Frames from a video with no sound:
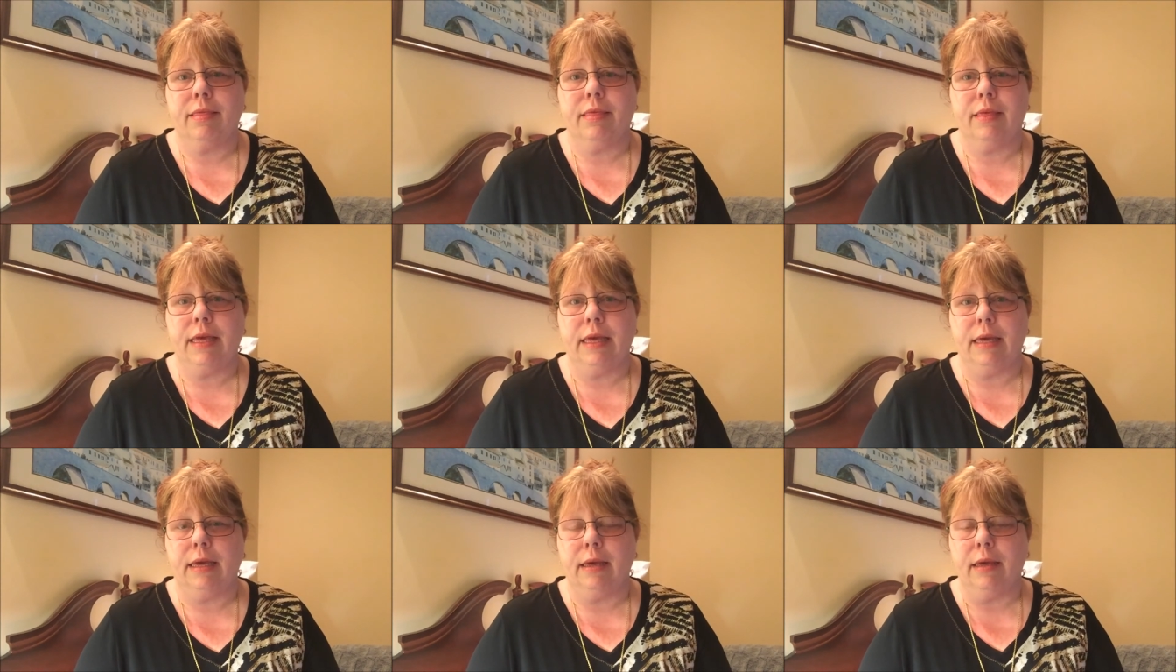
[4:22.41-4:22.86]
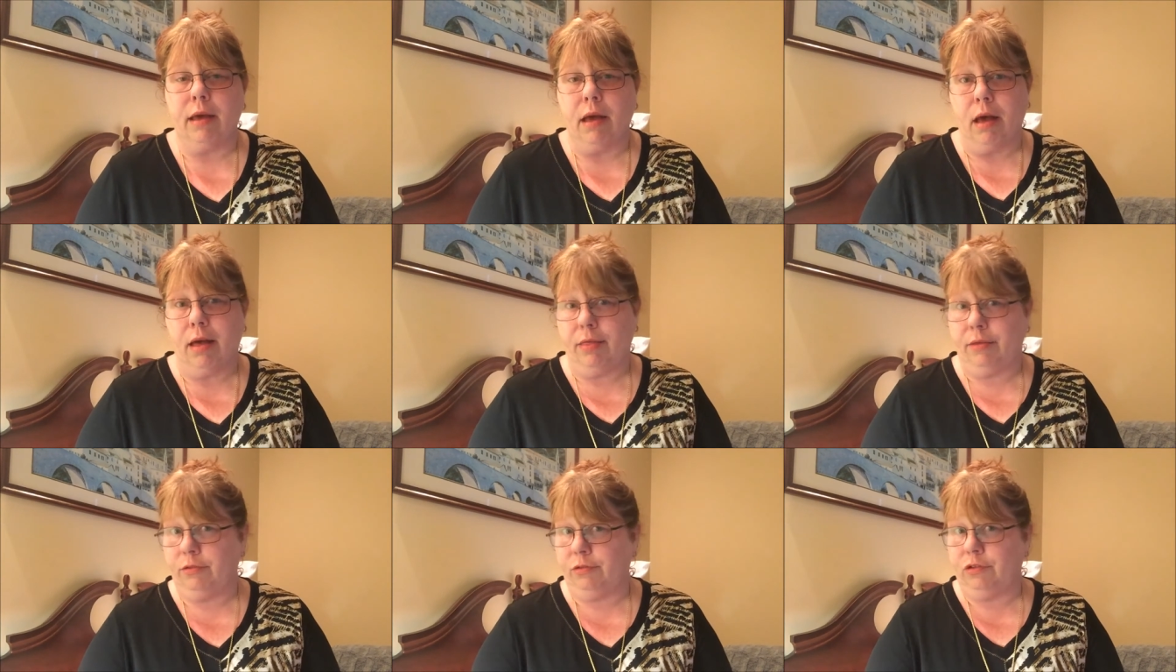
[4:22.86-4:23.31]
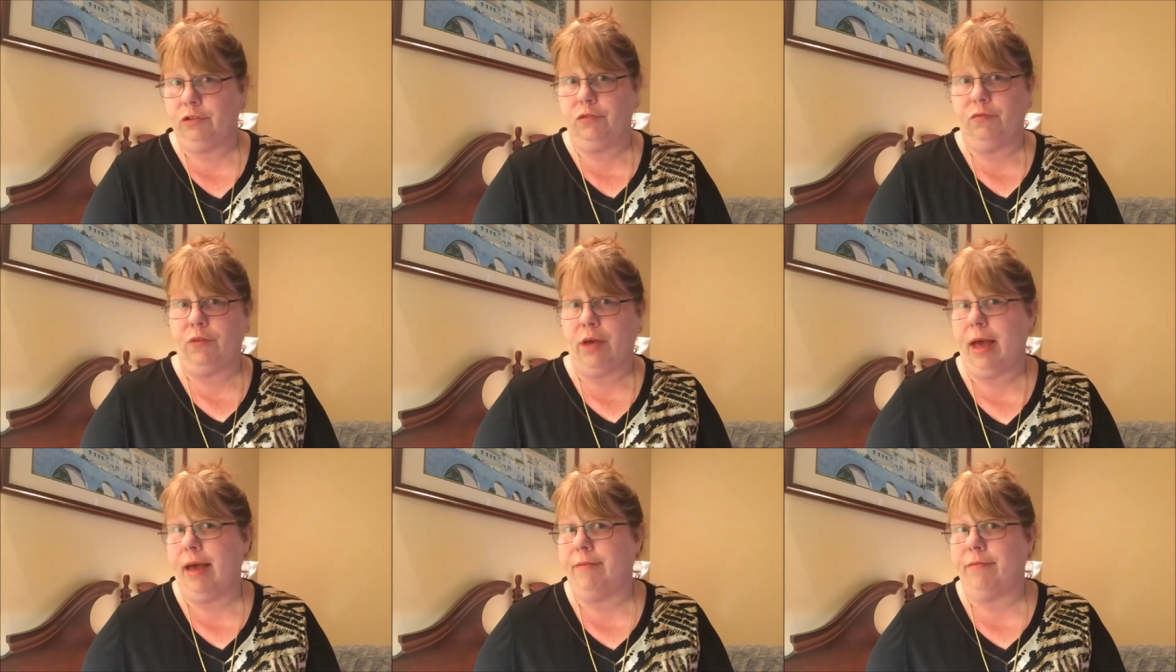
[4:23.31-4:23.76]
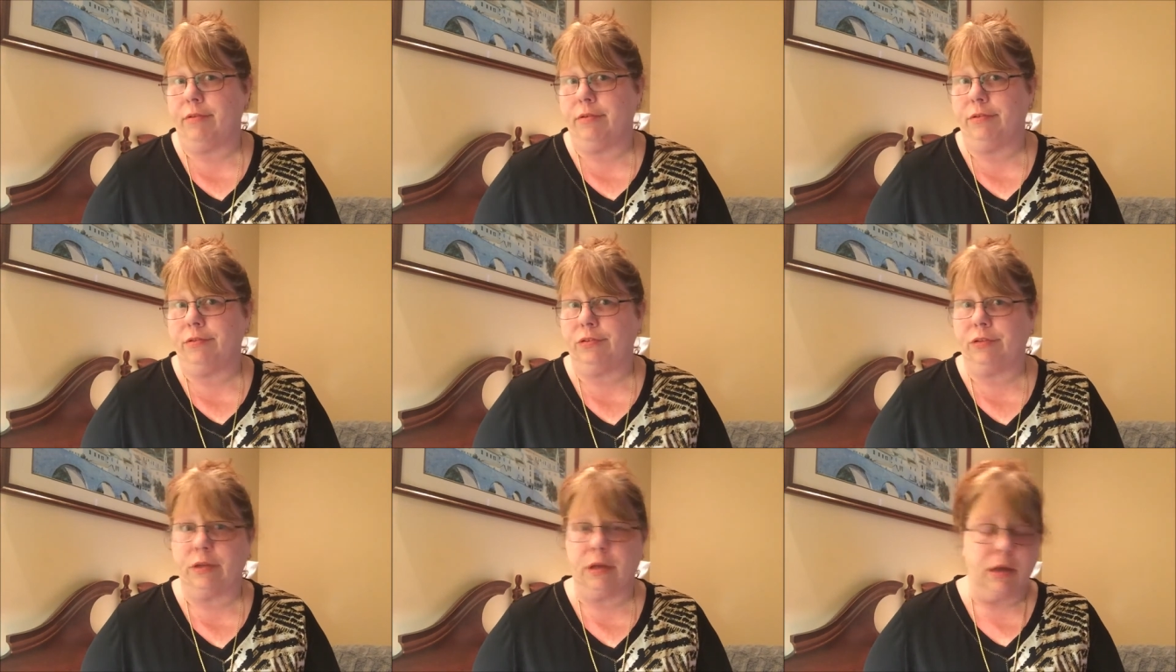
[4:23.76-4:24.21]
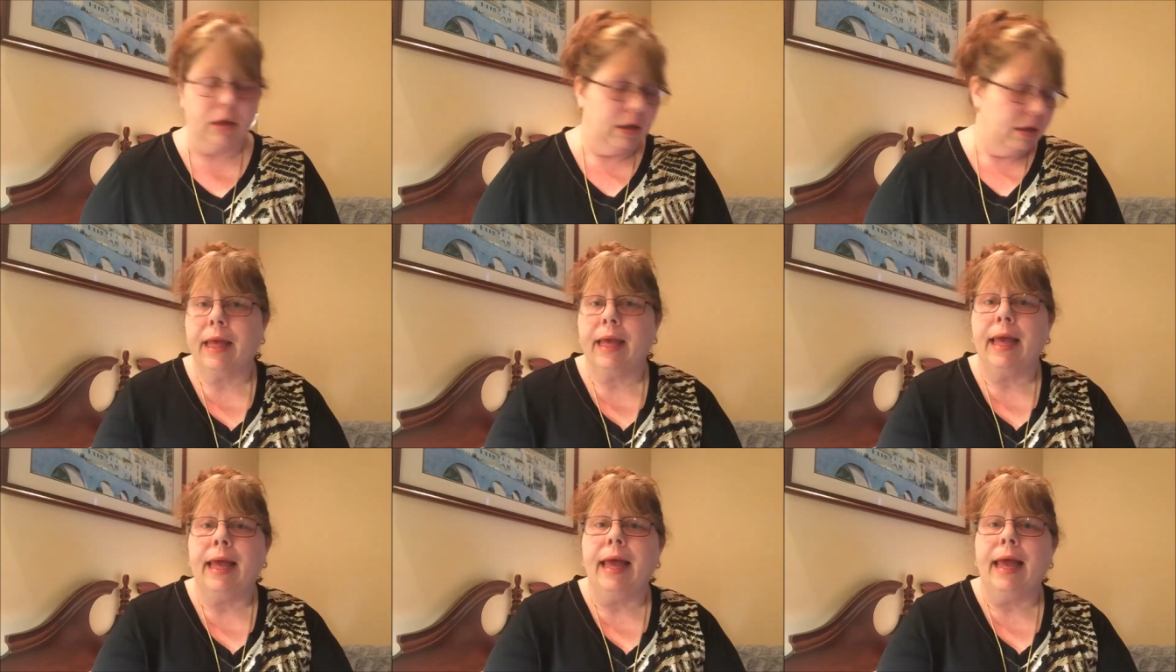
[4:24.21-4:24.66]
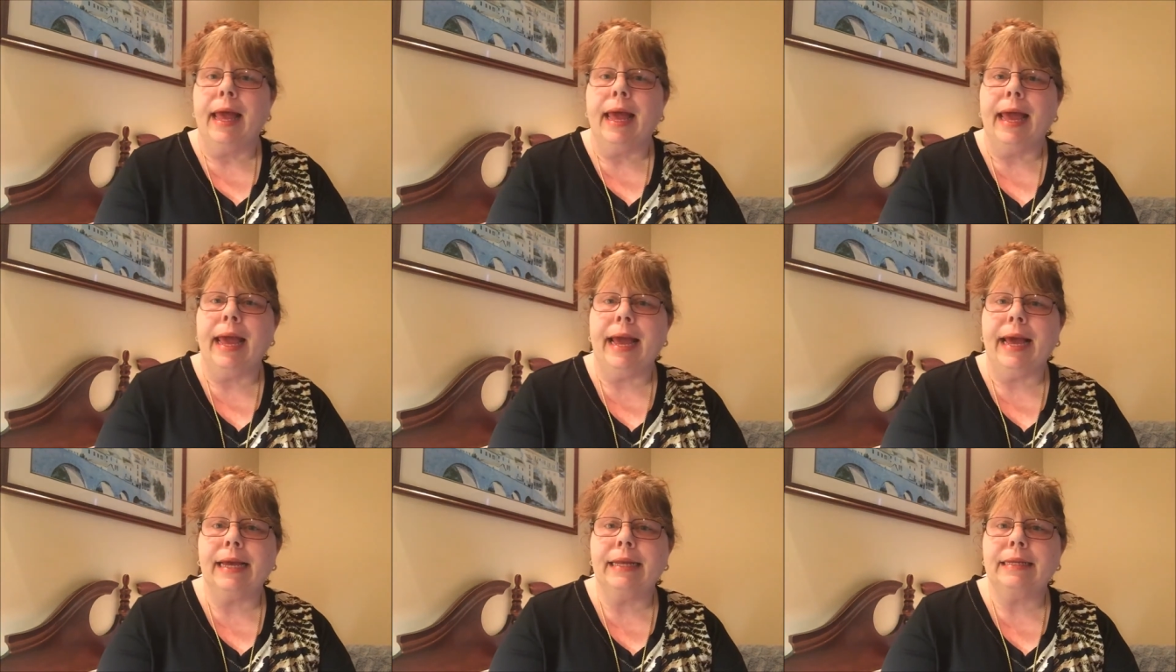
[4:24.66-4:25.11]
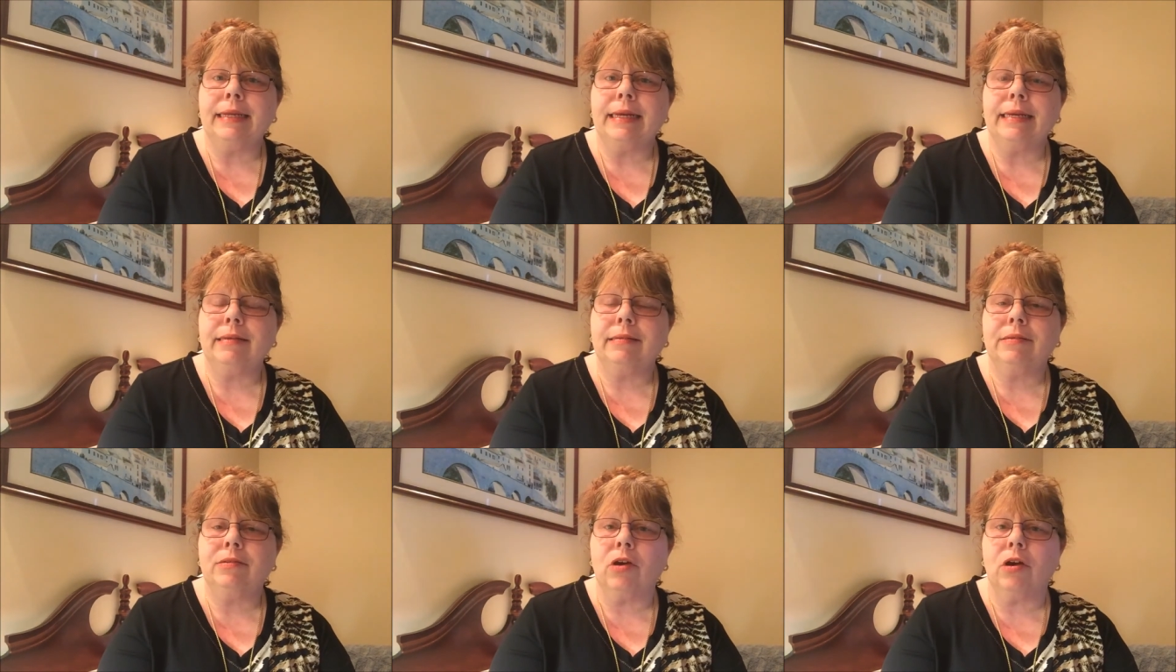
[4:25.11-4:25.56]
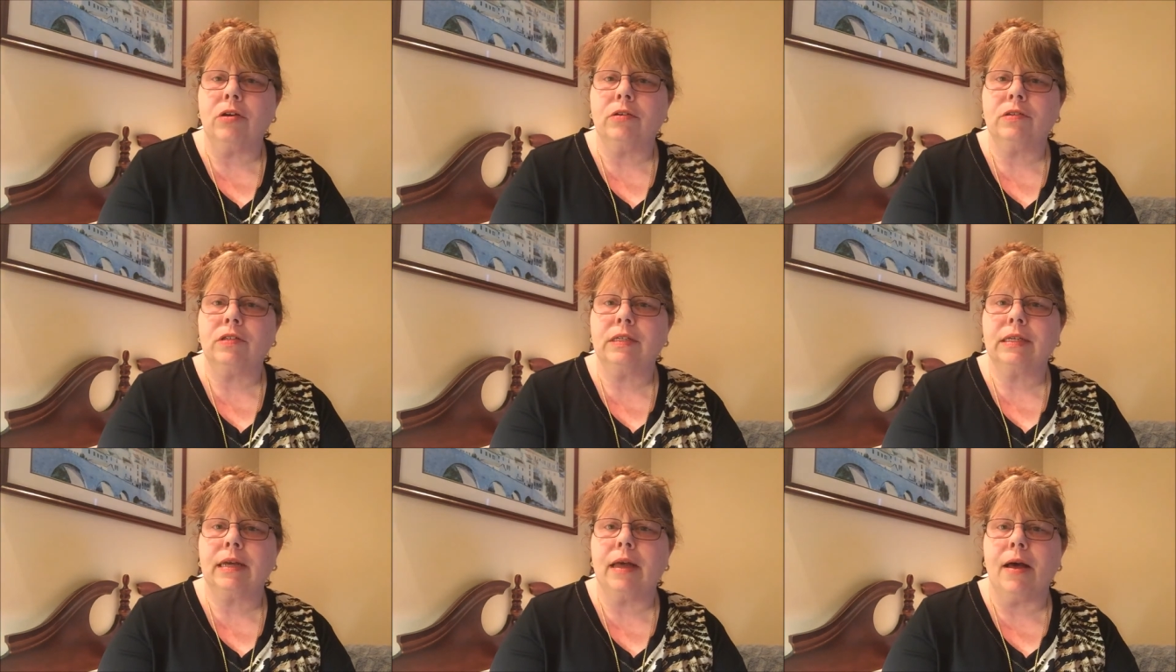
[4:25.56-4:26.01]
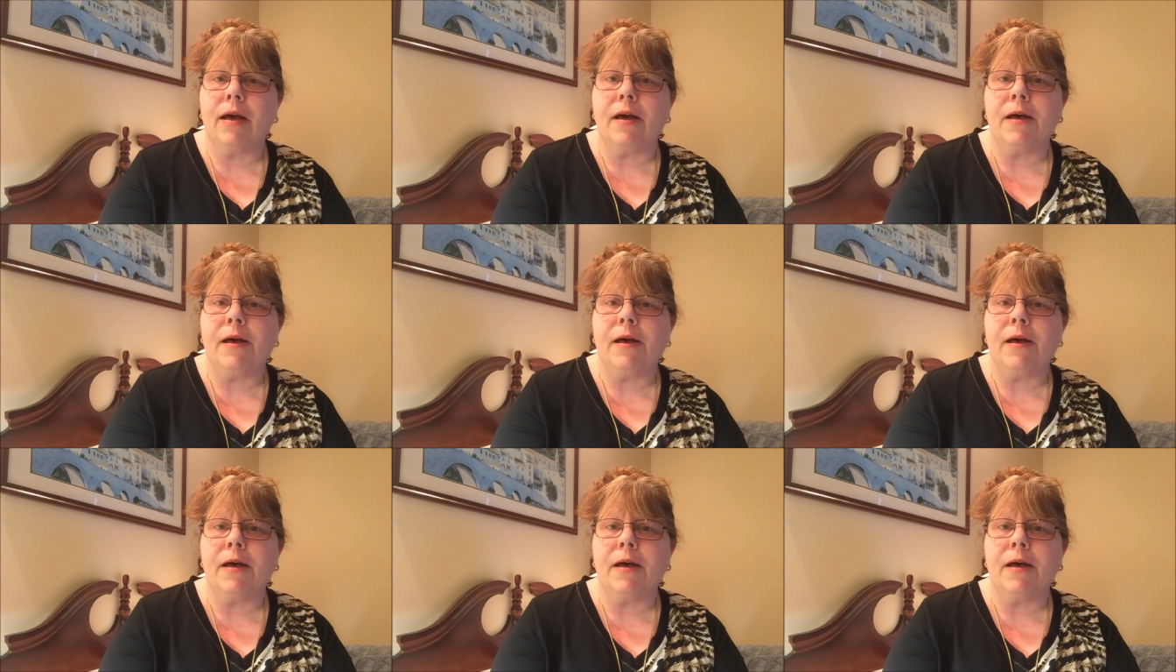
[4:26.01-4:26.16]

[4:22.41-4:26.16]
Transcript: the other survivors. And he starts